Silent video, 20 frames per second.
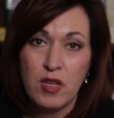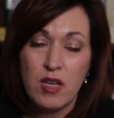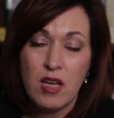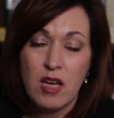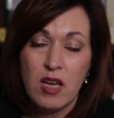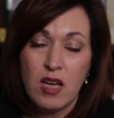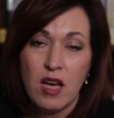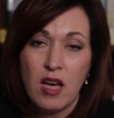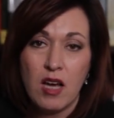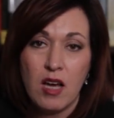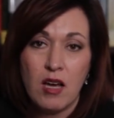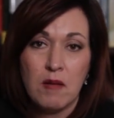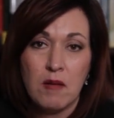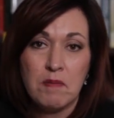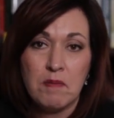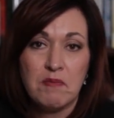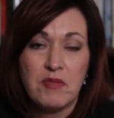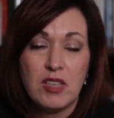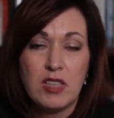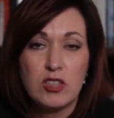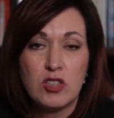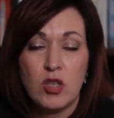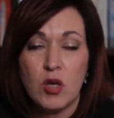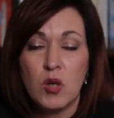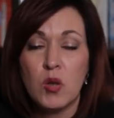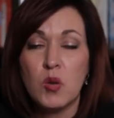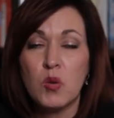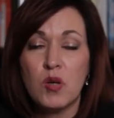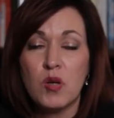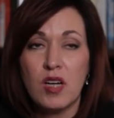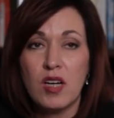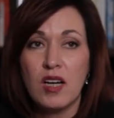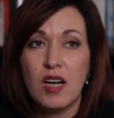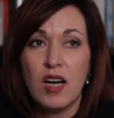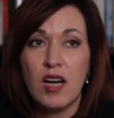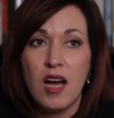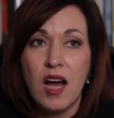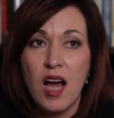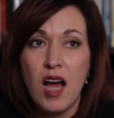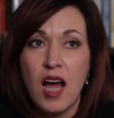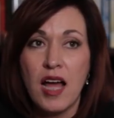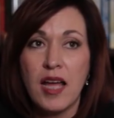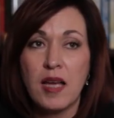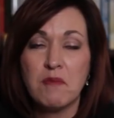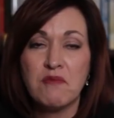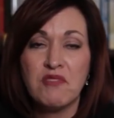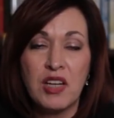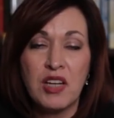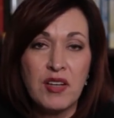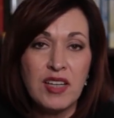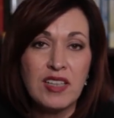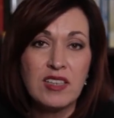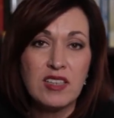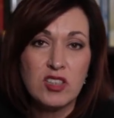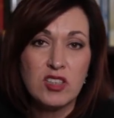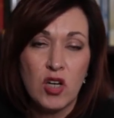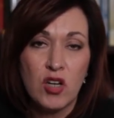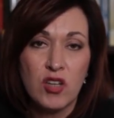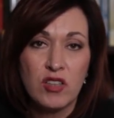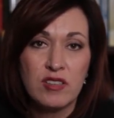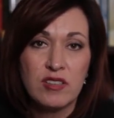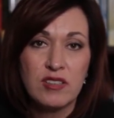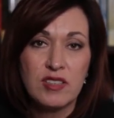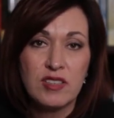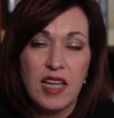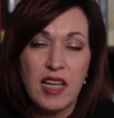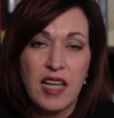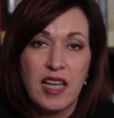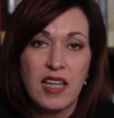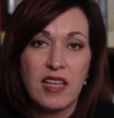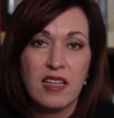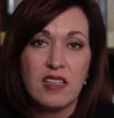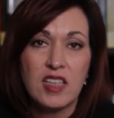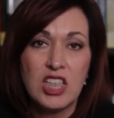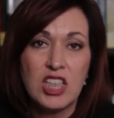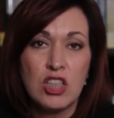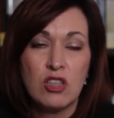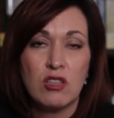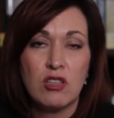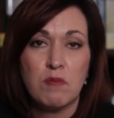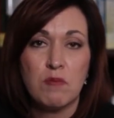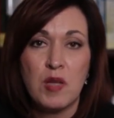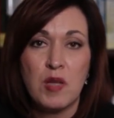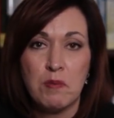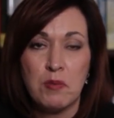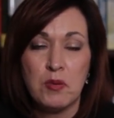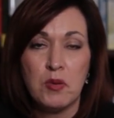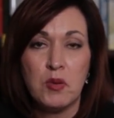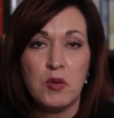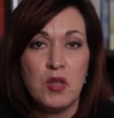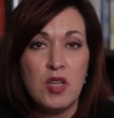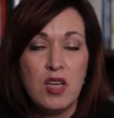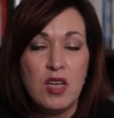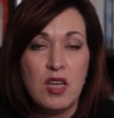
Um, so I am very disheartened, and you know the people,